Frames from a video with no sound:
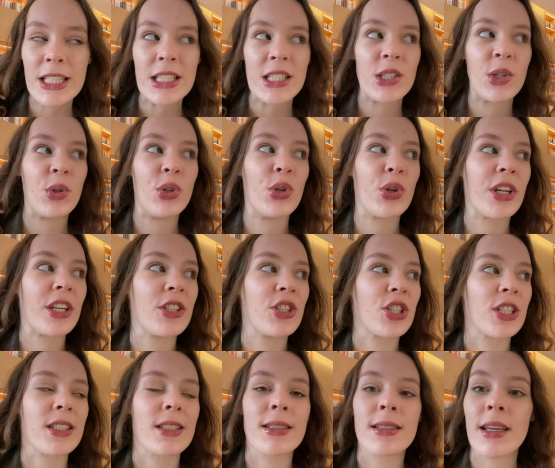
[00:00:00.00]
so you can
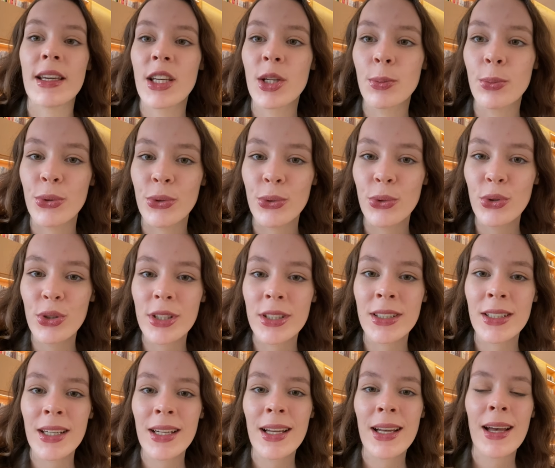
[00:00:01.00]
just take a book
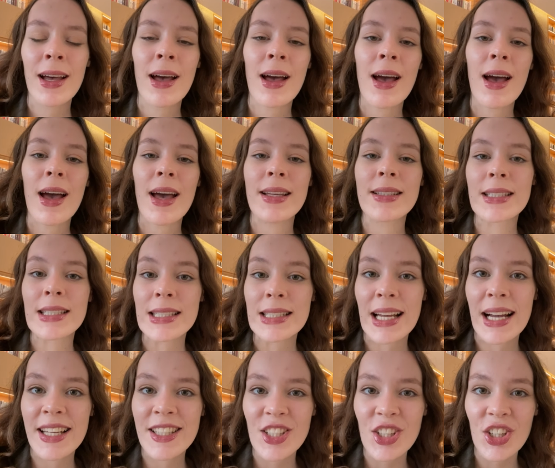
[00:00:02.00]
and
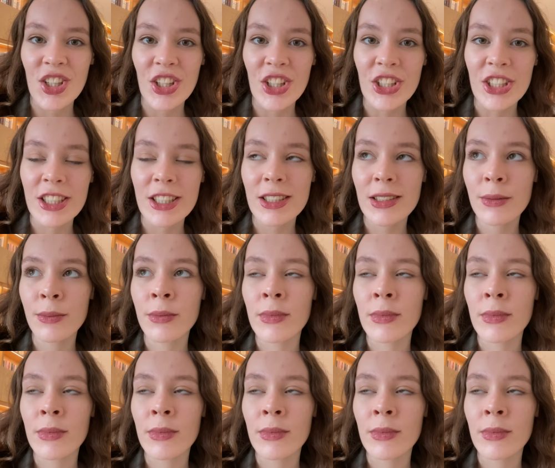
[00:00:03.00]
study here.